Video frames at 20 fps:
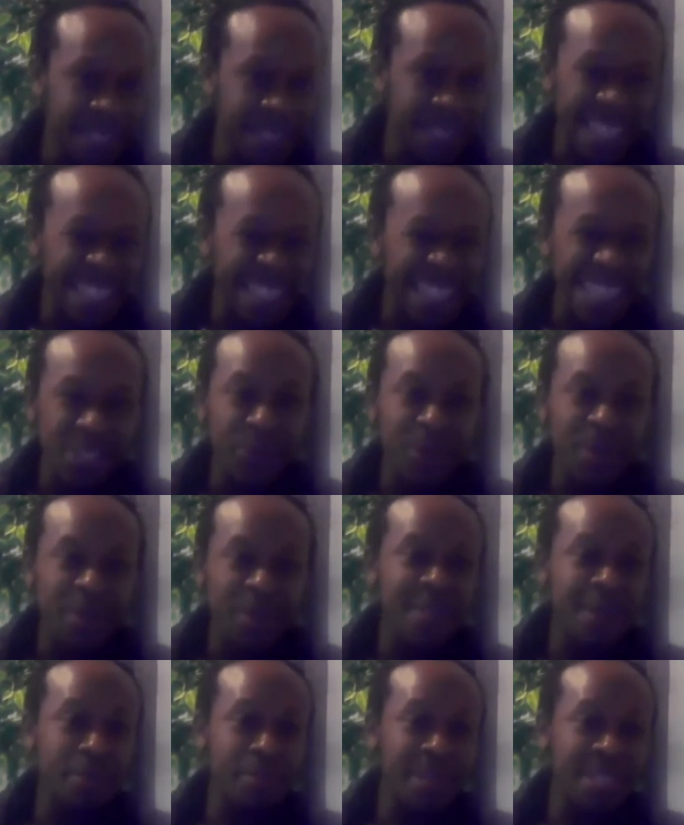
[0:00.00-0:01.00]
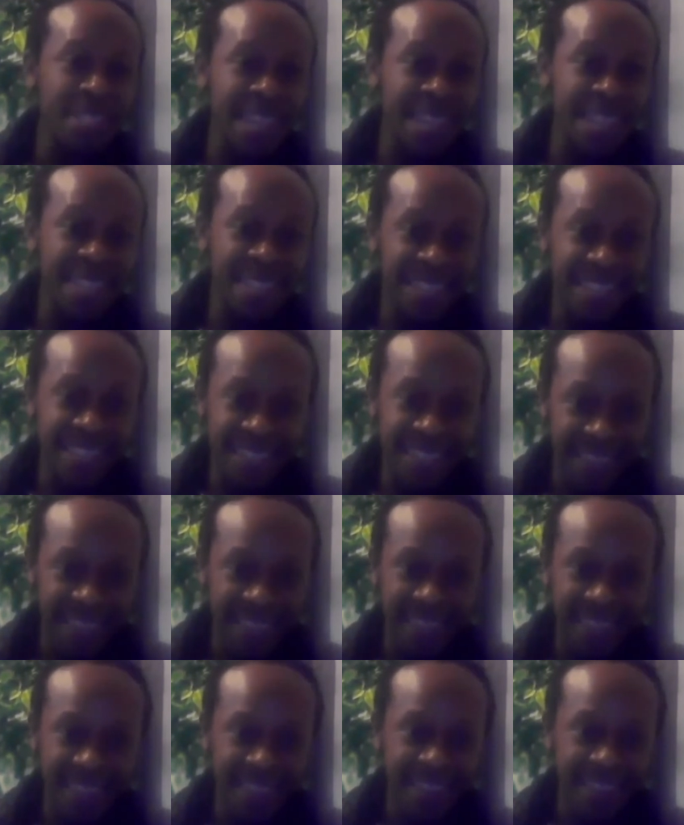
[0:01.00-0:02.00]
That's not even a percent,
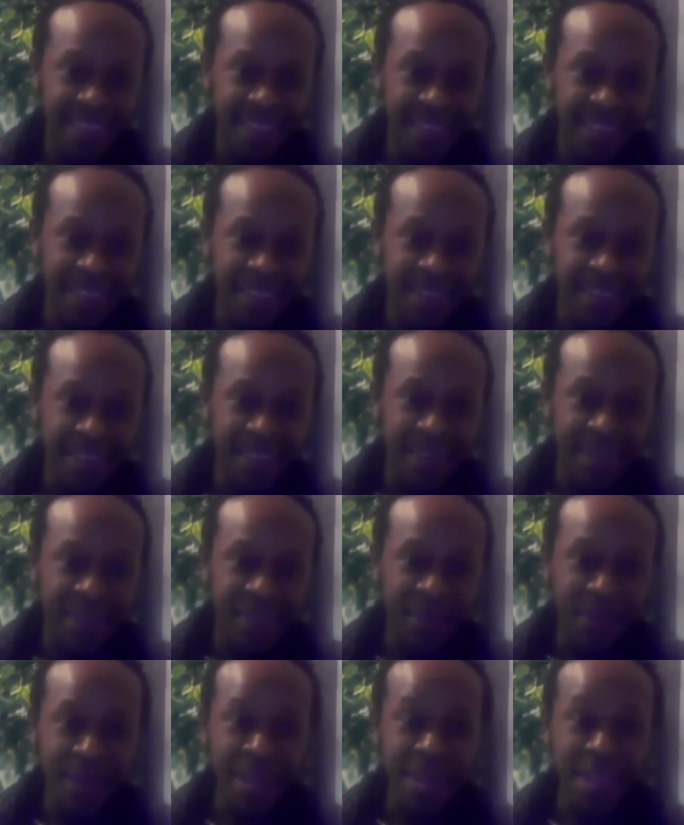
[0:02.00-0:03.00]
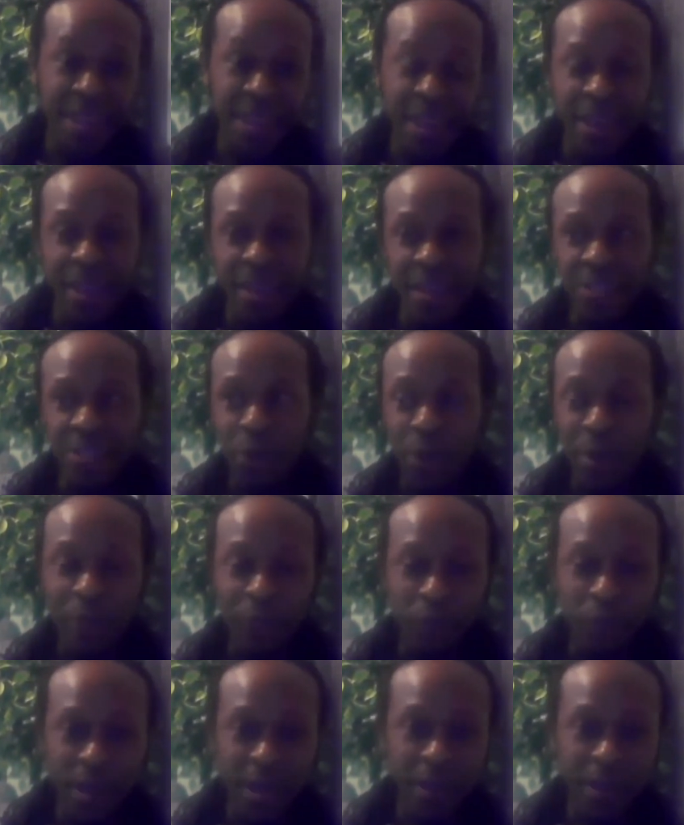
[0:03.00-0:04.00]
right? So
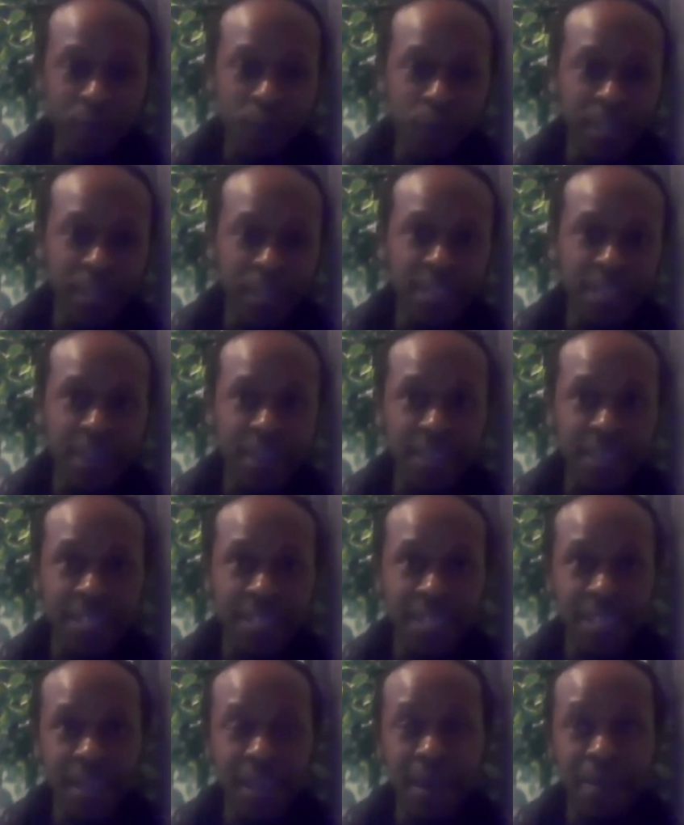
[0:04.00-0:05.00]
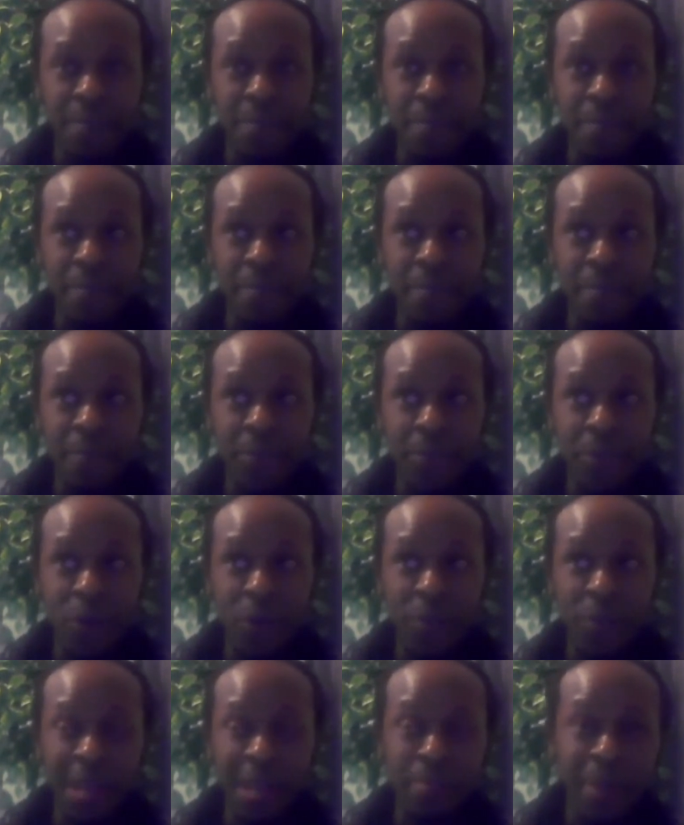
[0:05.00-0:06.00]
if we start on
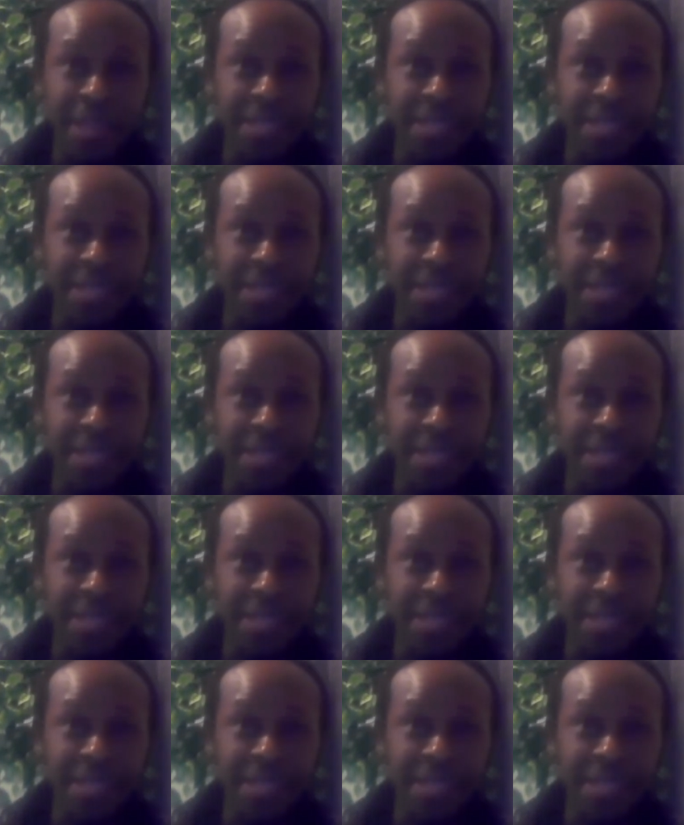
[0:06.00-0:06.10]
that